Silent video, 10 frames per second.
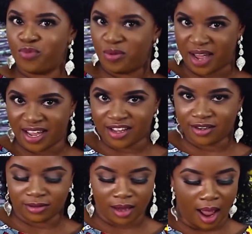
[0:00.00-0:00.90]
no be my
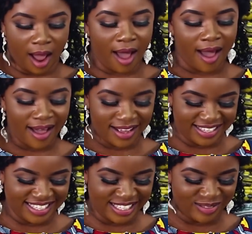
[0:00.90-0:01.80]
girl.
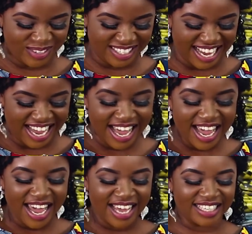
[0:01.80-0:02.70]
This brother
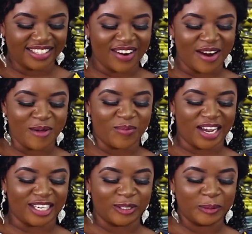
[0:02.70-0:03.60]
is very
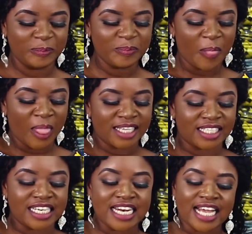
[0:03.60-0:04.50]
bad.
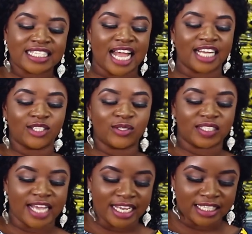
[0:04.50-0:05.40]
So the next
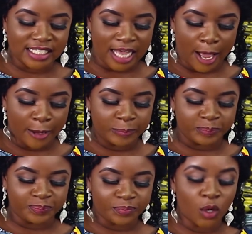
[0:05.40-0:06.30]
handle says,
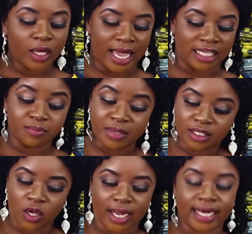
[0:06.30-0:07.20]
at
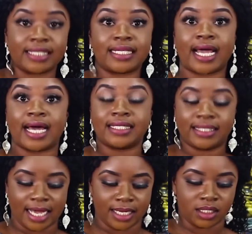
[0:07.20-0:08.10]
Miss Ogenetega
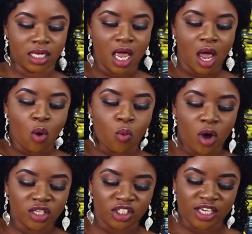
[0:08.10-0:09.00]
says,
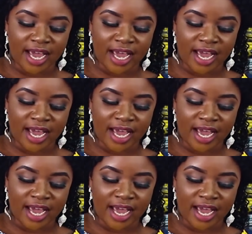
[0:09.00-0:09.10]
what